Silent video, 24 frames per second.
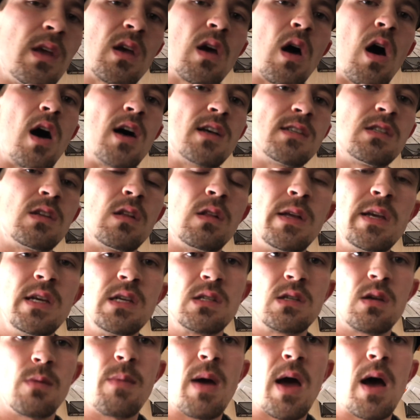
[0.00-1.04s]
costs the
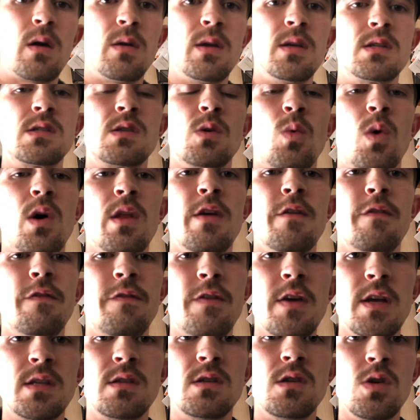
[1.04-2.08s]
least amount. It's the one that
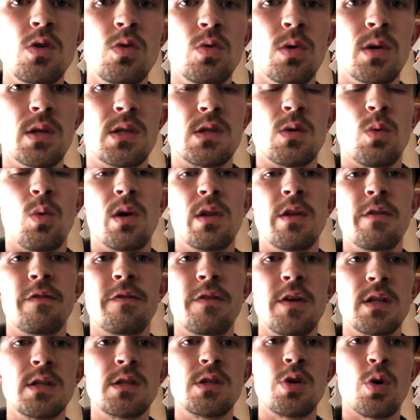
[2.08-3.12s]
fits you. It's the one that
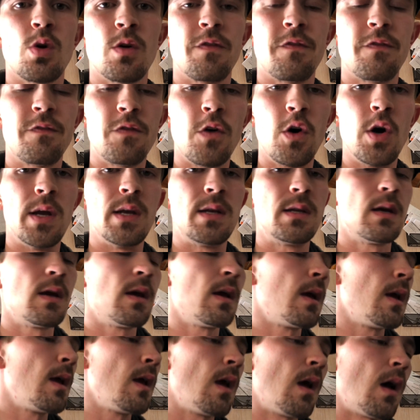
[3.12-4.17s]
fits your foot.
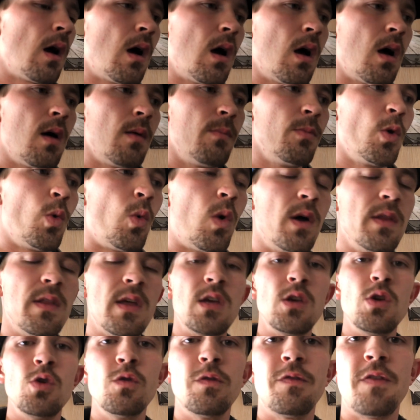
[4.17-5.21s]
The one that
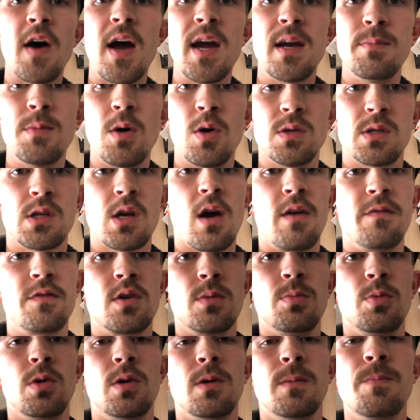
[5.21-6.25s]
you find most
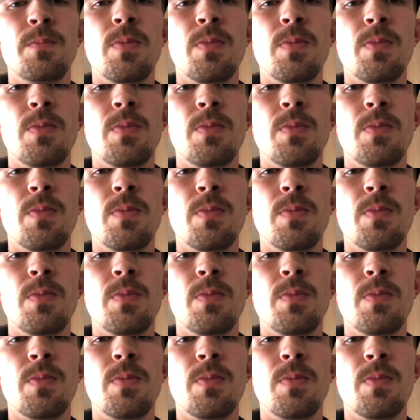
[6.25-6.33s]
comfortable.